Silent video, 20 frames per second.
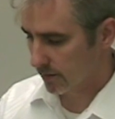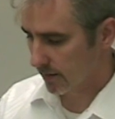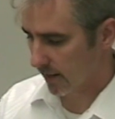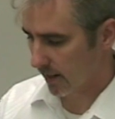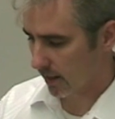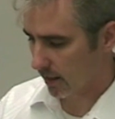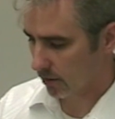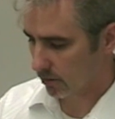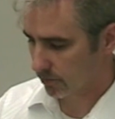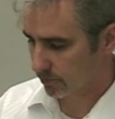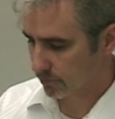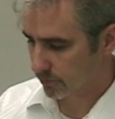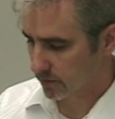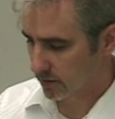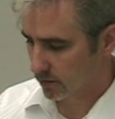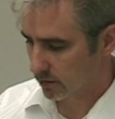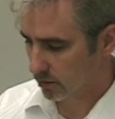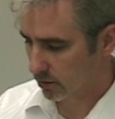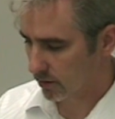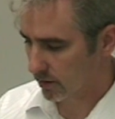Now,
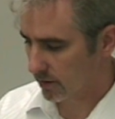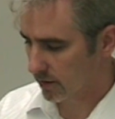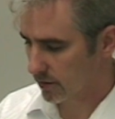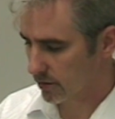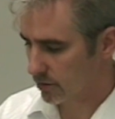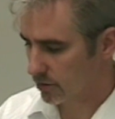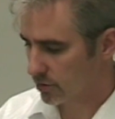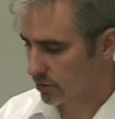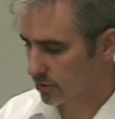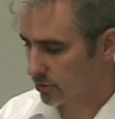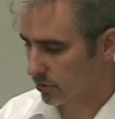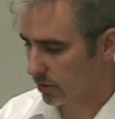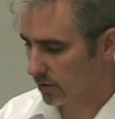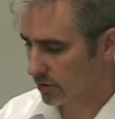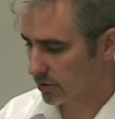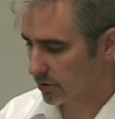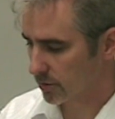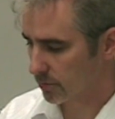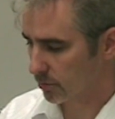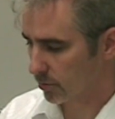looking at your
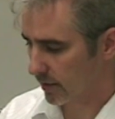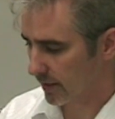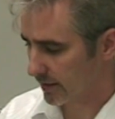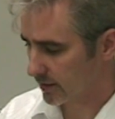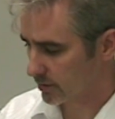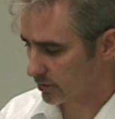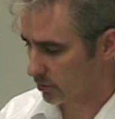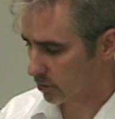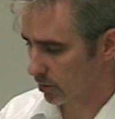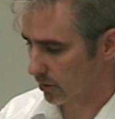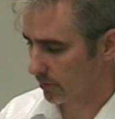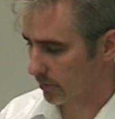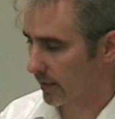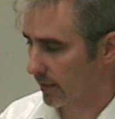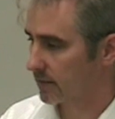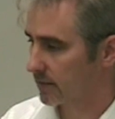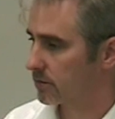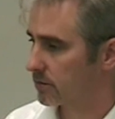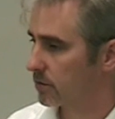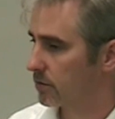structured
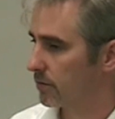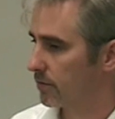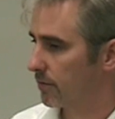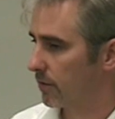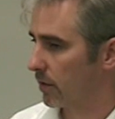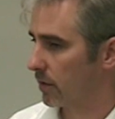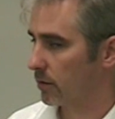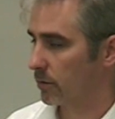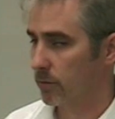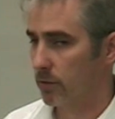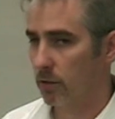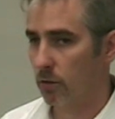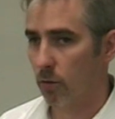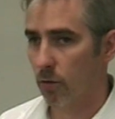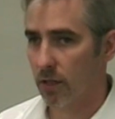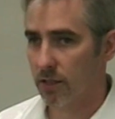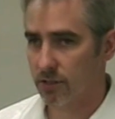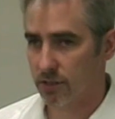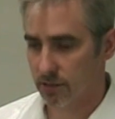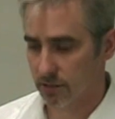brainstorm, answer the following
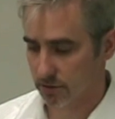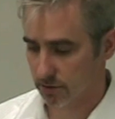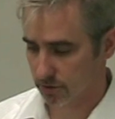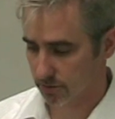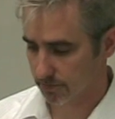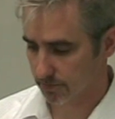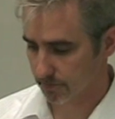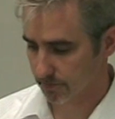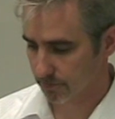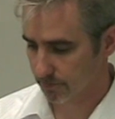questions.